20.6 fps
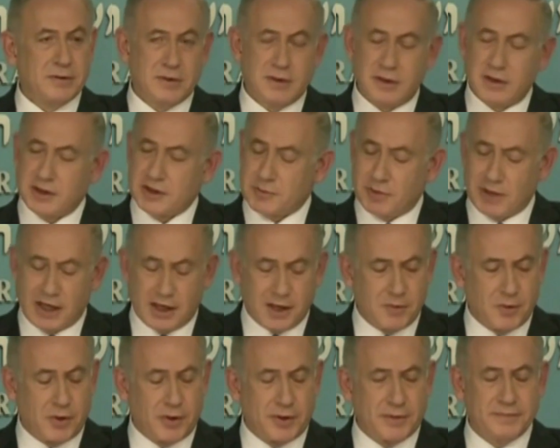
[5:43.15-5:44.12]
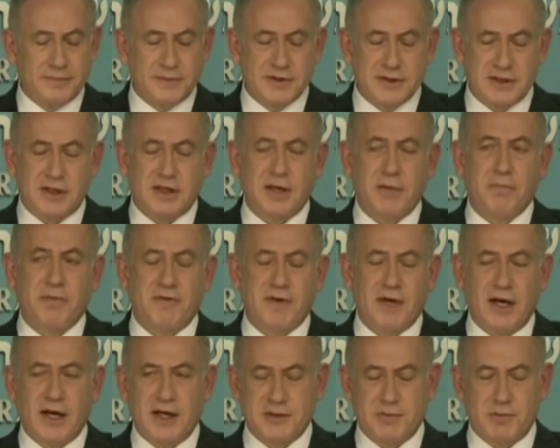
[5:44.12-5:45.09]
There's plenty more. It's the tip of
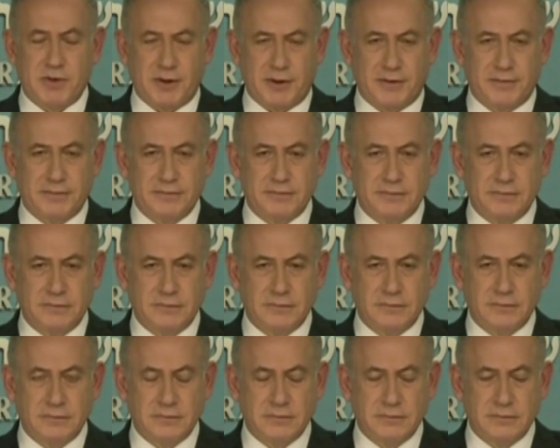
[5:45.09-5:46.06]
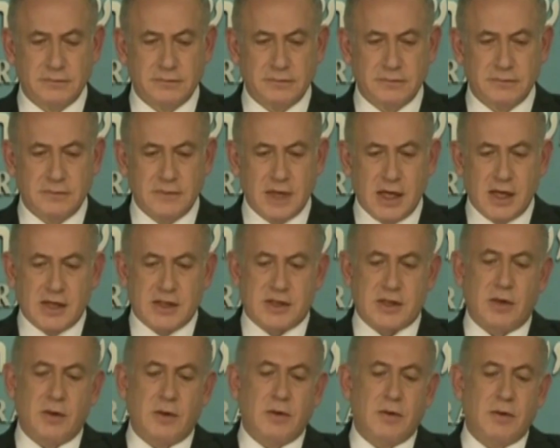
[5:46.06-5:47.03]
the iceberg.
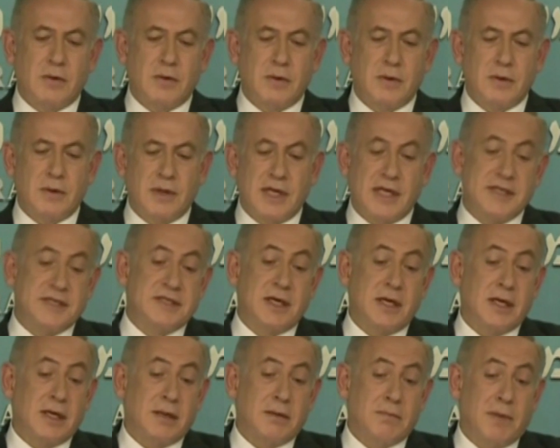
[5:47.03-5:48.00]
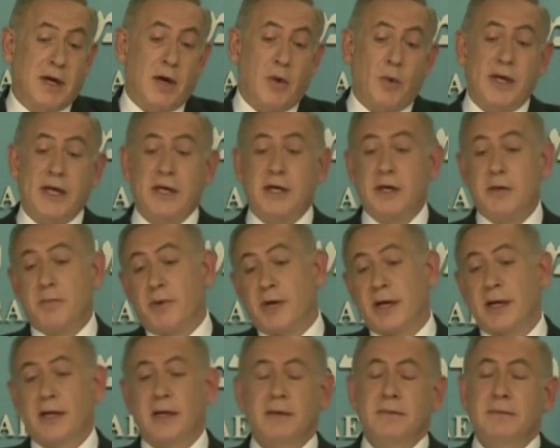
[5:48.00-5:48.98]
So they say, but we didn't
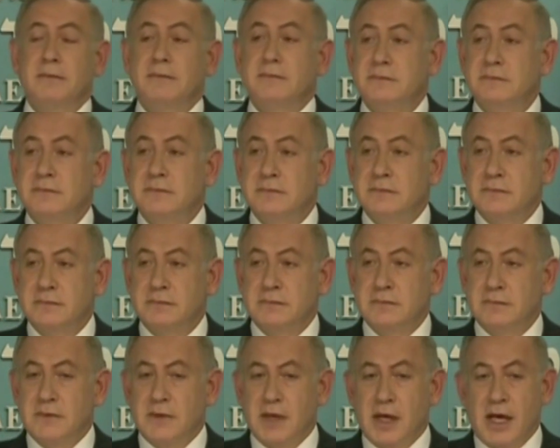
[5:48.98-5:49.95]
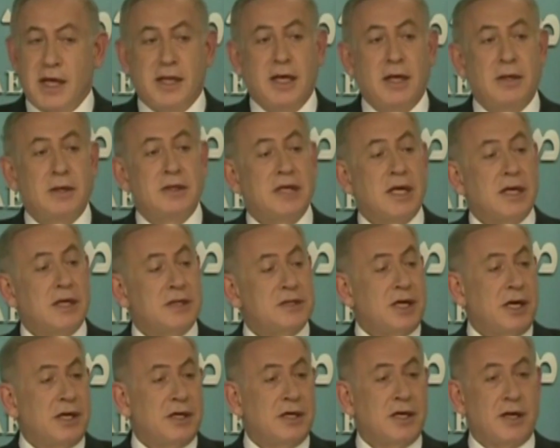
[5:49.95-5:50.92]
bring it. And they could take
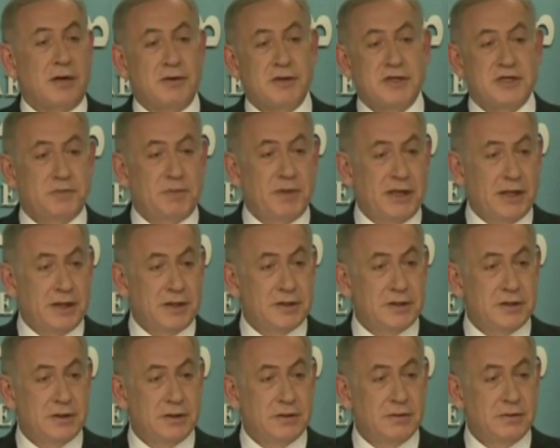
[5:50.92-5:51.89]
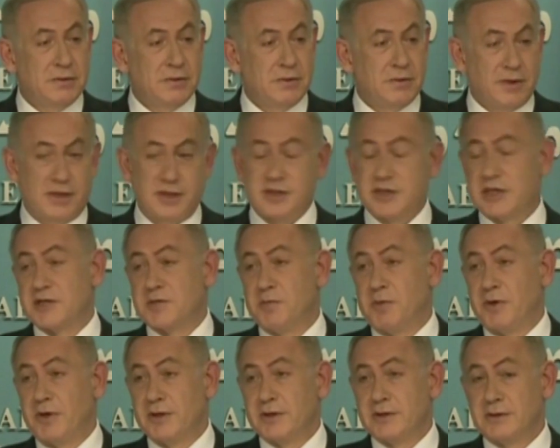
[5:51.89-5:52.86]
John Kerry's speech with the 6
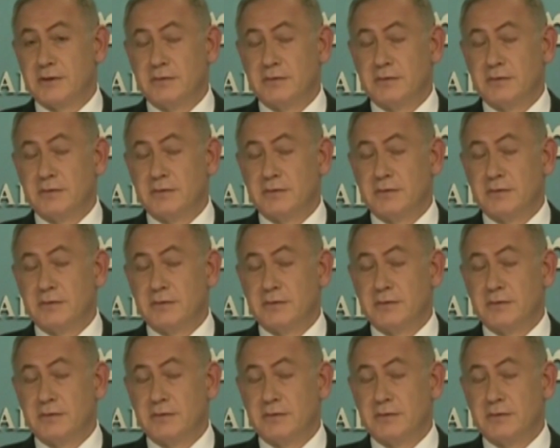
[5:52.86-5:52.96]
points.